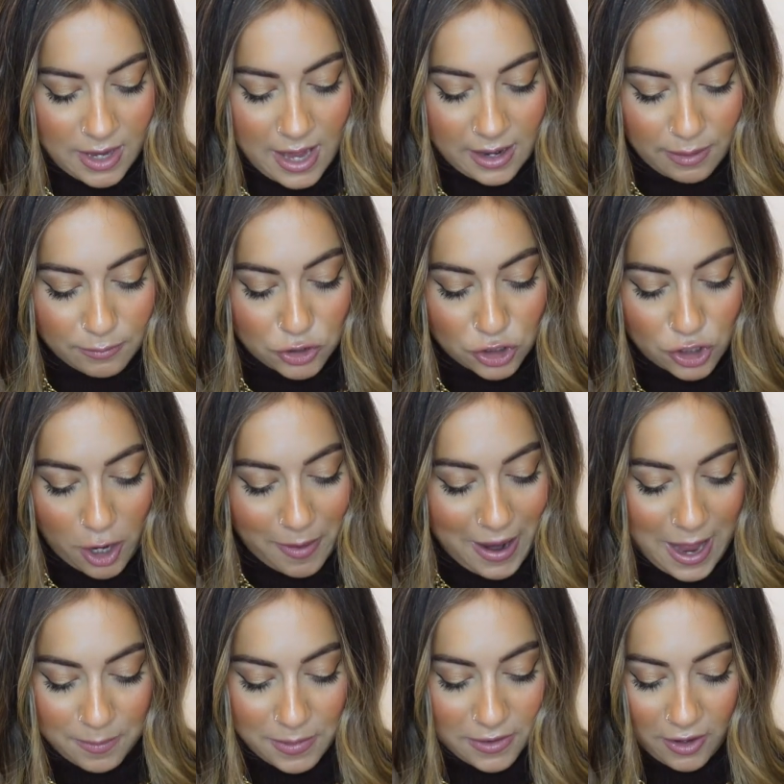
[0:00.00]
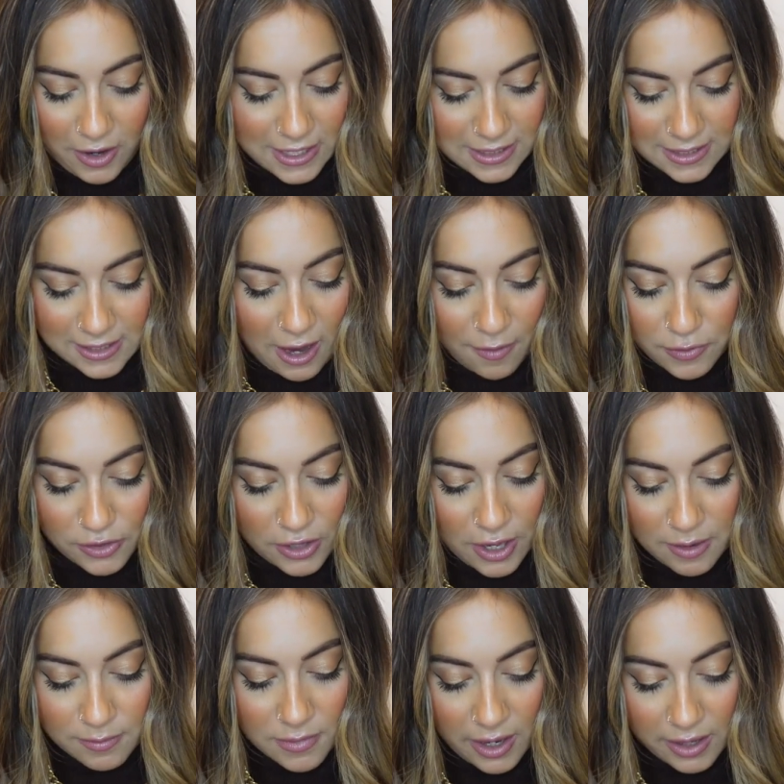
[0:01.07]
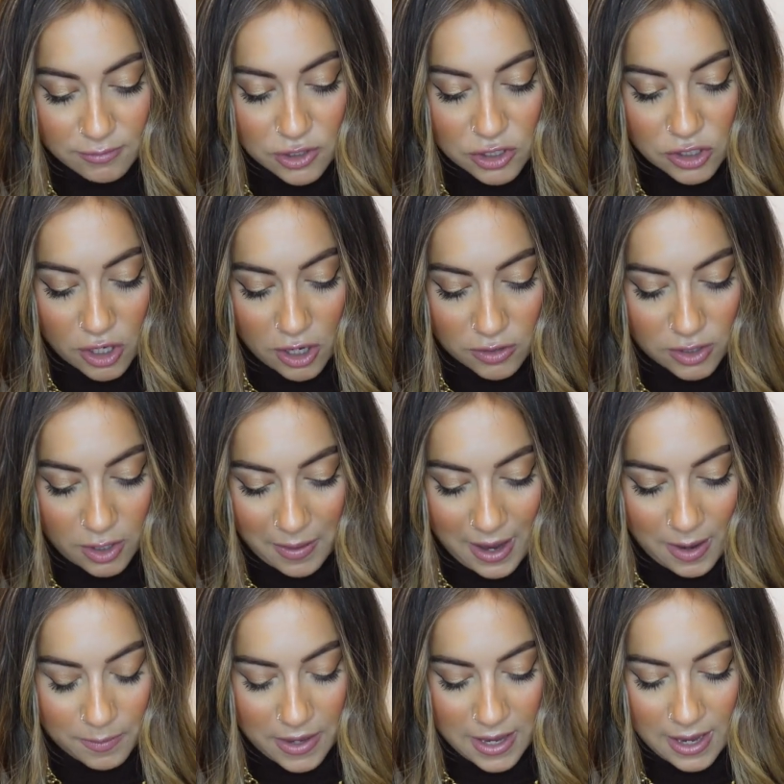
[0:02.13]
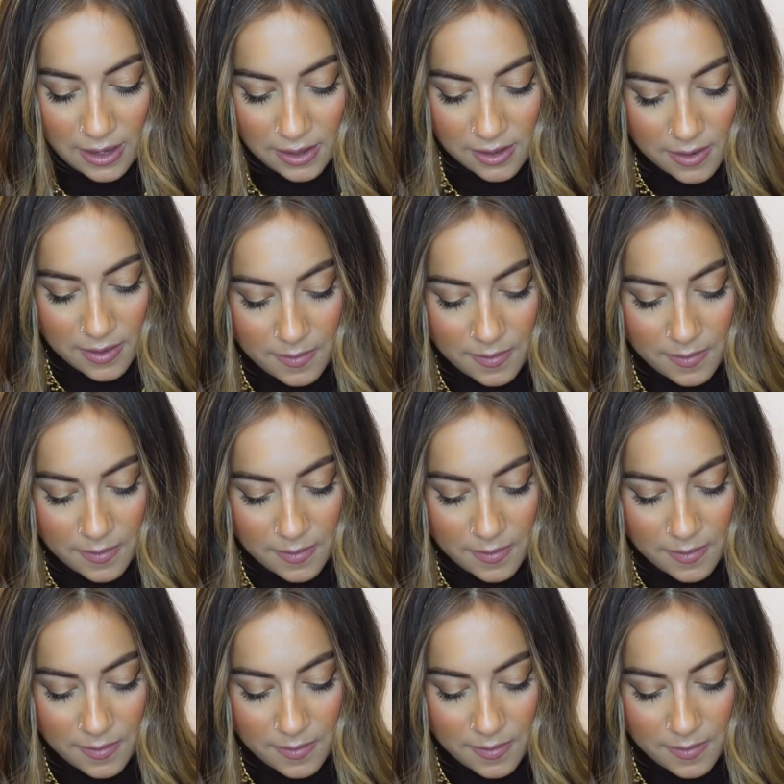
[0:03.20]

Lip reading: And I'm so happy that I discovered them, like so happy.